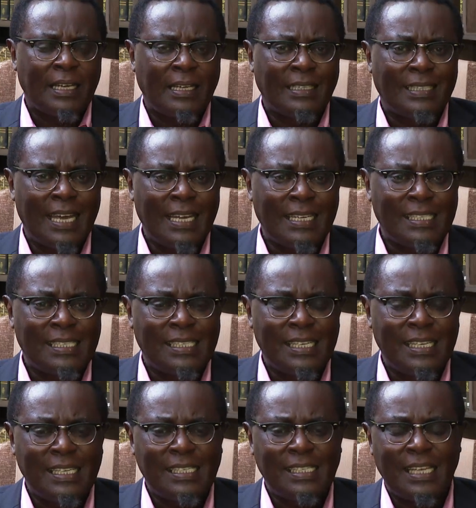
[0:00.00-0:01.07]

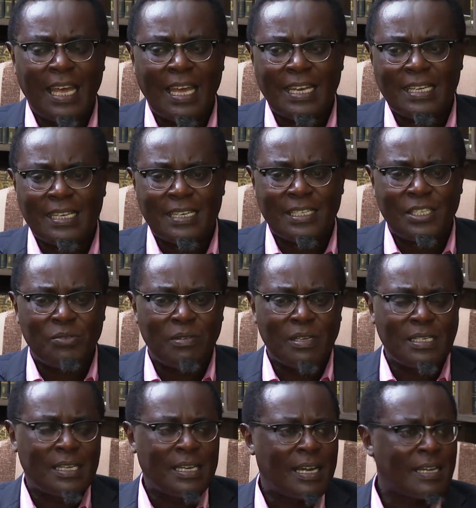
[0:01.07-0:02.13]
Dynasties and
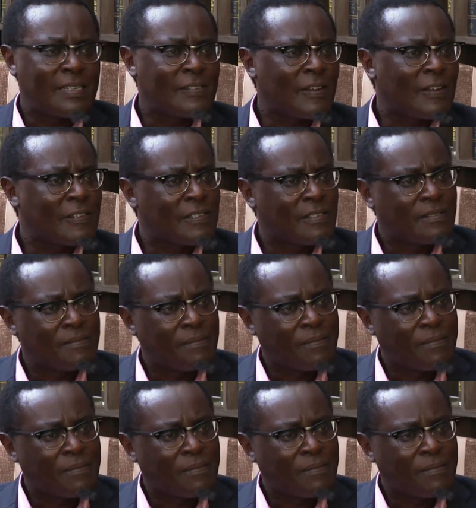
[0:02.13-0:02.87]
graduated hustlers.